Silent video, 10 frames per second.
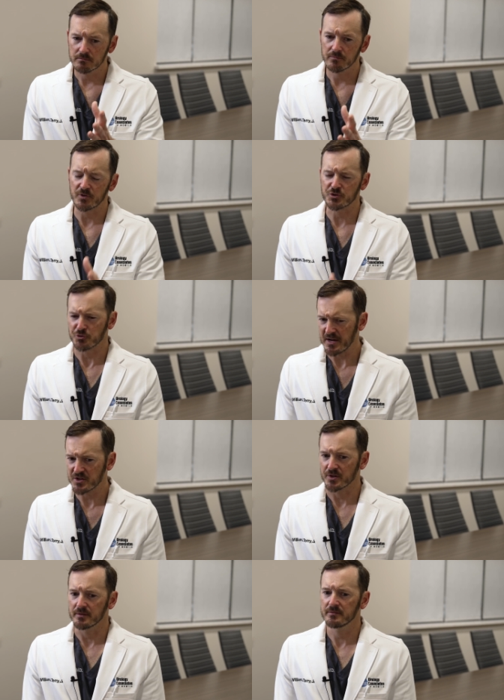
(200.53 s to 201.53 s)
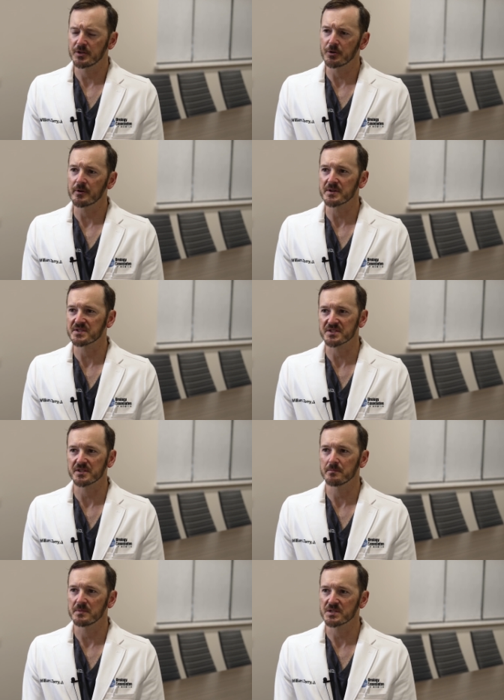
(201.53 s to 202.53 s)
frustration. The urinary
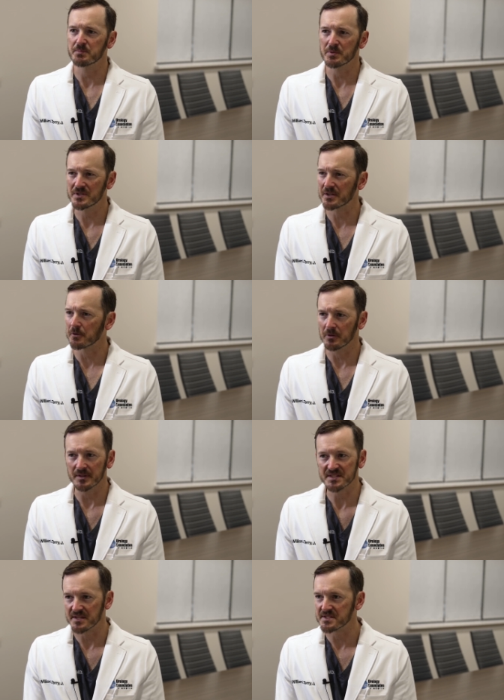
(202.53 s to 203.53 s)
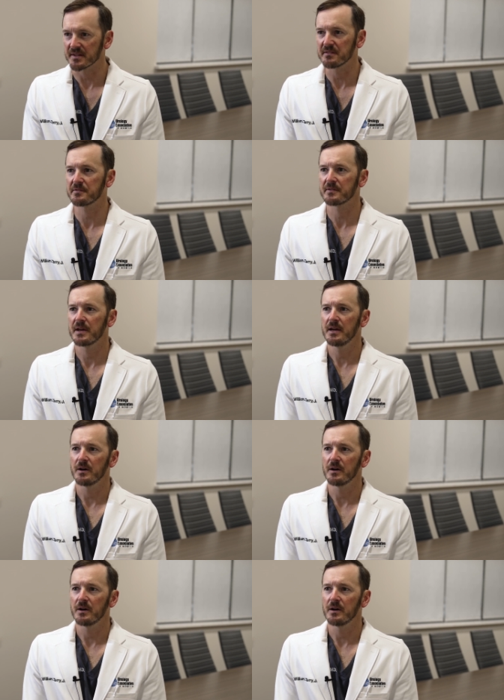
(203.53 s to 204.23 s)
system is particularly sensitive.